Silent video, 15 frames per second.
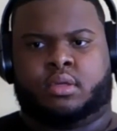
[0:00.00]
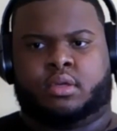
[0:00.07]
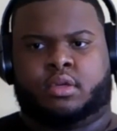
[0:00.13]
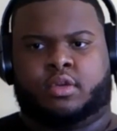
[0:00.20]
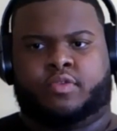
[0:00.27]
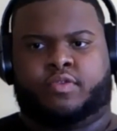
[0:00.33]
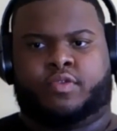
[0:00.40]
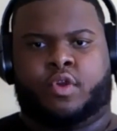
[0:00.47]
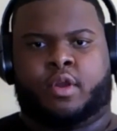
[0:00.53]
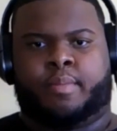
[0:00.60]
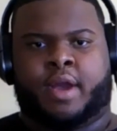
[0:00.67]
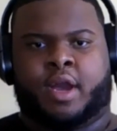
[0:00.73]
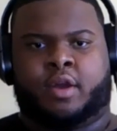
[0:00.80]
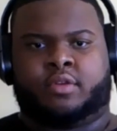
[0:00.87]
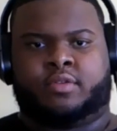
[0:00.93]
for
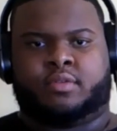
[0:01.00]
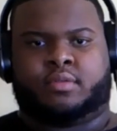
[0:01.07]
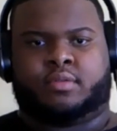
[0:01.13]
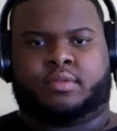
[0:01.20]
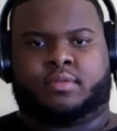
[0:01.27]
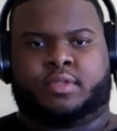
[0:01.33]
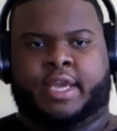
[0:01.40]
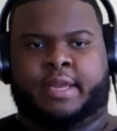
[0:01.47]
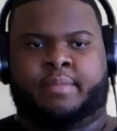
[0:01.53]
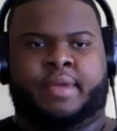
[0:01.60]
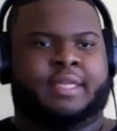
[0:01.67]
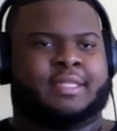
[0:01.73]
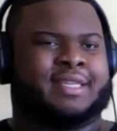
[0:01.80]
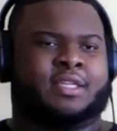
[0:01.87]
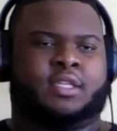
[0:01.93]
about 10
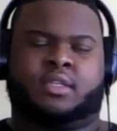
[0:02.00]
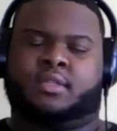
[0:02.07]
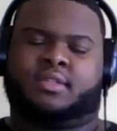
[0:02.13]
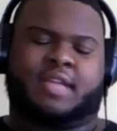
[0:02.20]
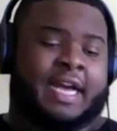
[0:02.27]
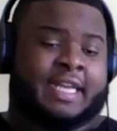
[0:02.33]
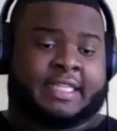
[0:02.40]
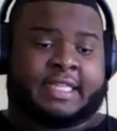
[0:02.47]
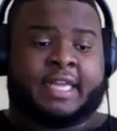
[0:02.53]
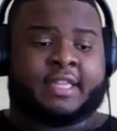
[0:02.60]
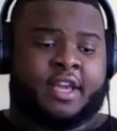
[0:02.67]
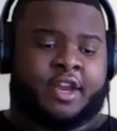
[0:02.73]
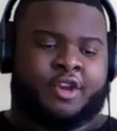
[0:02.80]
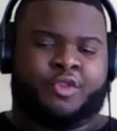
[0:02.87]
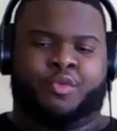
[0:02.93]
minutes, I sat there
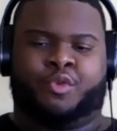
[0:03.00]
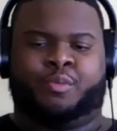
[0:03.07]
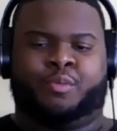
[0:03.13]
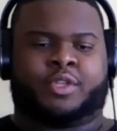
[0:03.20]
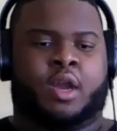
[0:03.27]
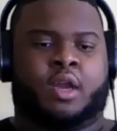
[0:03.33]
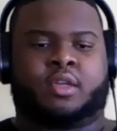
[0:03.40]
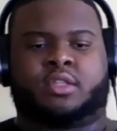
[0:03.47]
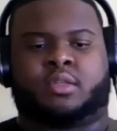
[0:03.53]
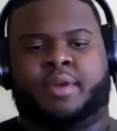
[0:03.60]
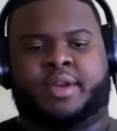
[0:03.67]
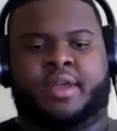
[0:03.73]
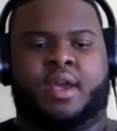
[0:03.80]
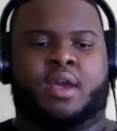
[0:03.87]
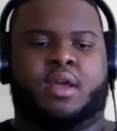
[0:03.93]
in the room talking to my
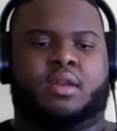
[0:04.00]
dad.